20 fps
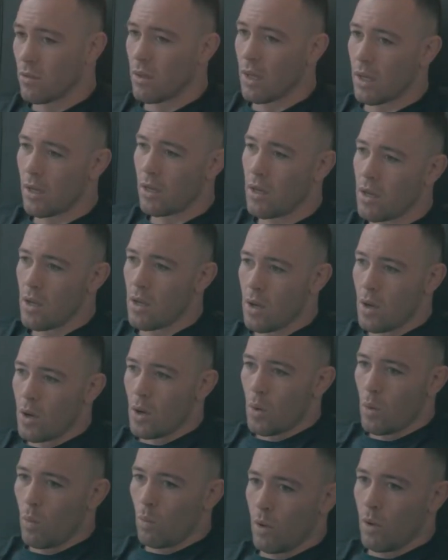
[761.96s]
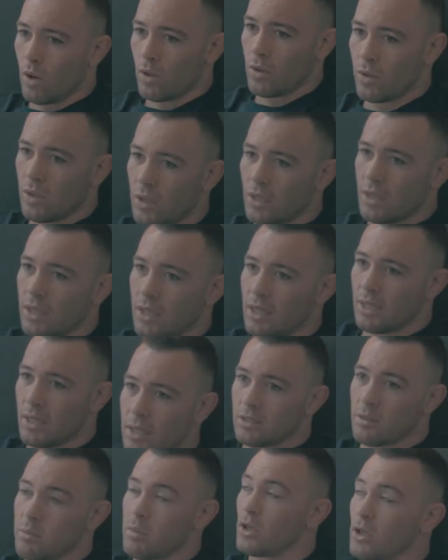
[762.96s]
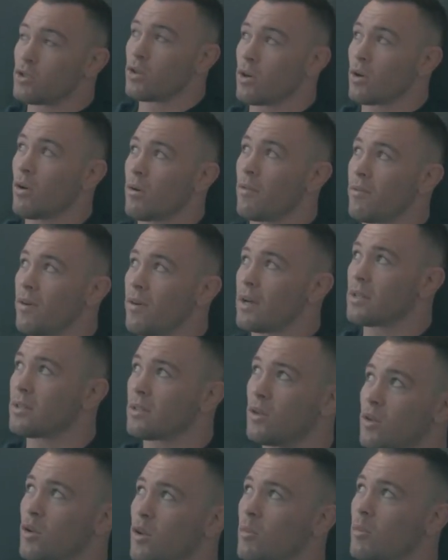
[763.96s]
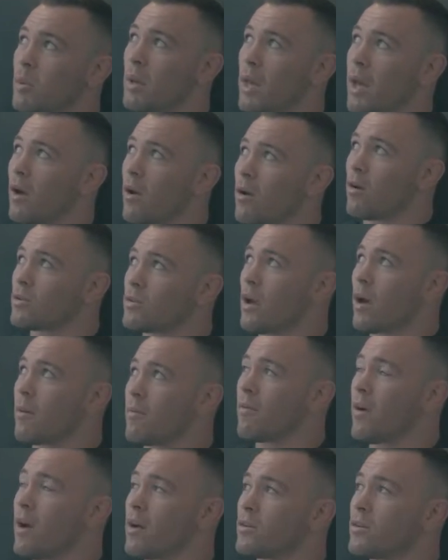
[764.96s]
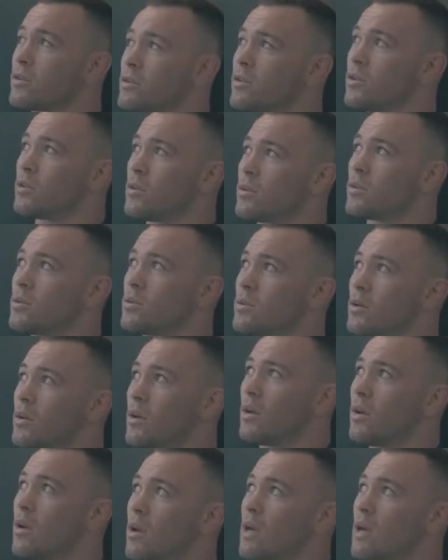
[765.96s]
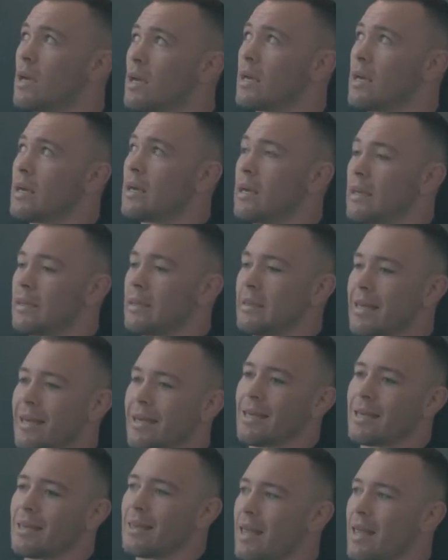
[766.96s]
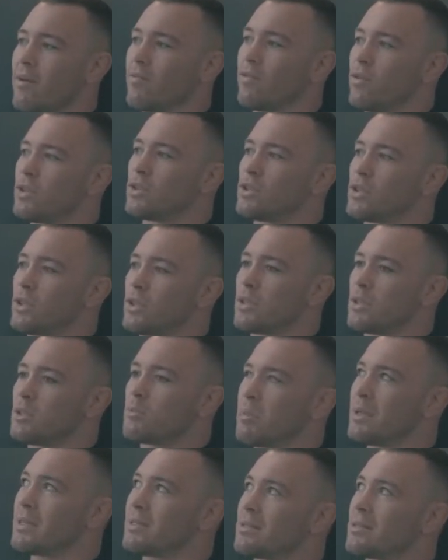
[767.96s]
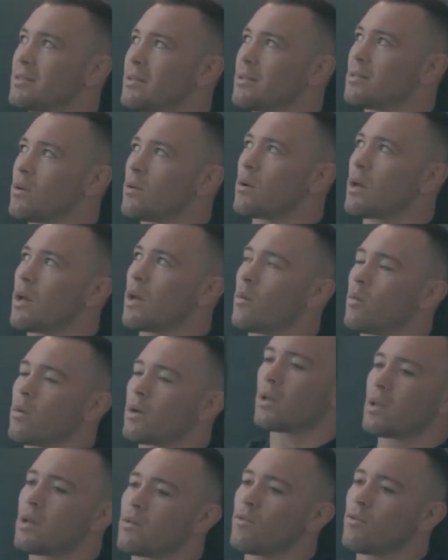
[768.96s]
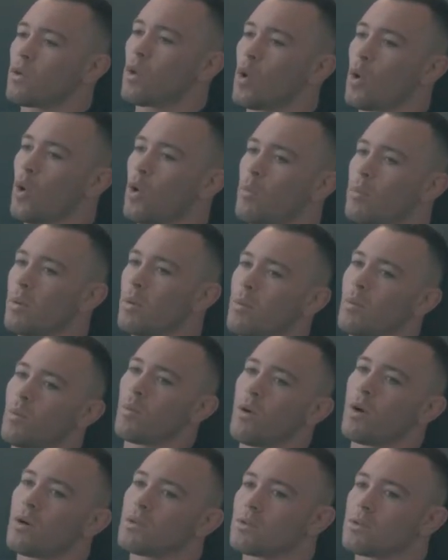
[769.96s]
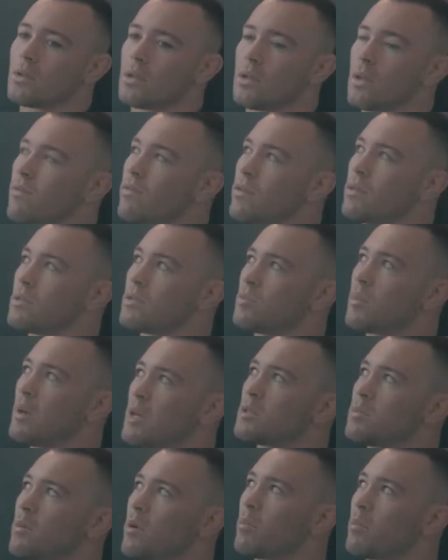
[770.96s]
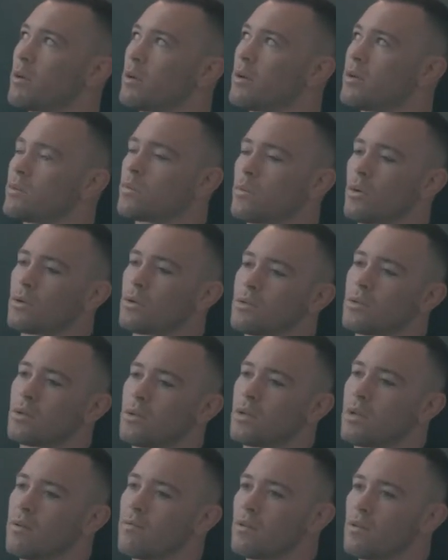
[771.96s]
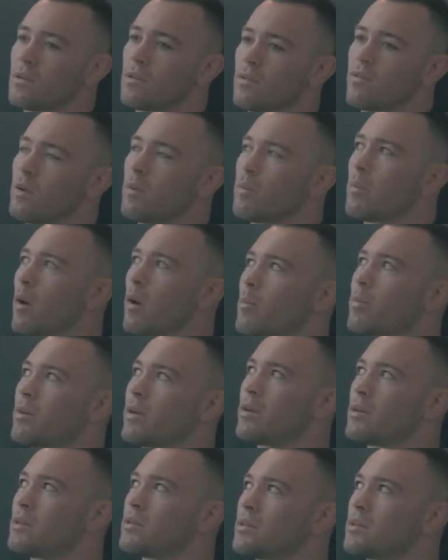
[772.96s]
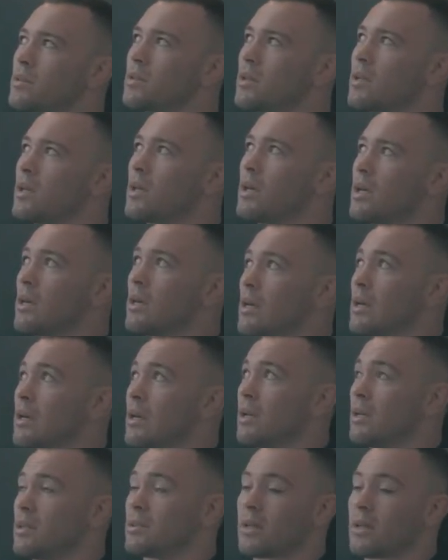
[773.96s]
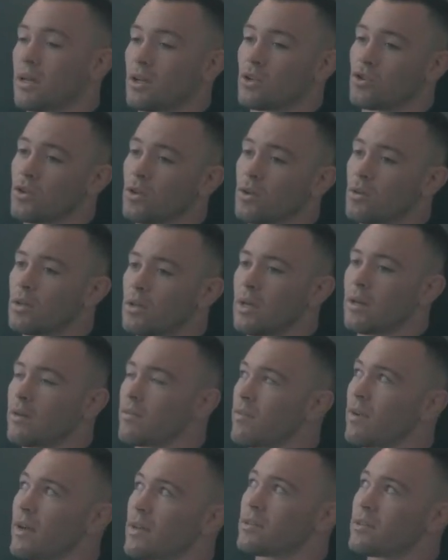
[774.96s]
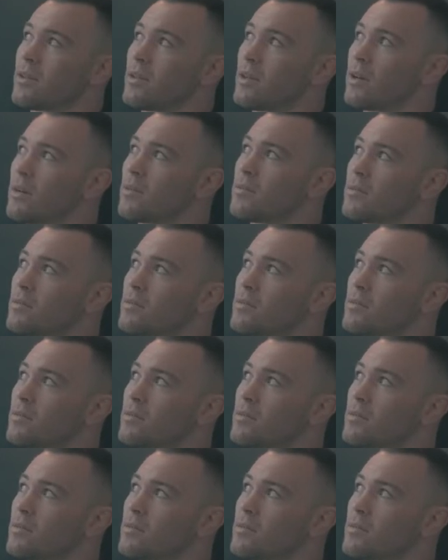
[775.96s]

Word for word: okay. Well, you need, it needs to be a trickle effect, and you need to pay out our top fighters too, so they can leverage to these businesses. Okay, we're going to give you a Colby, but we're also going to give you these baseball players. We're also going to give you these football players, and, and it's like a trickle-down effect, you know?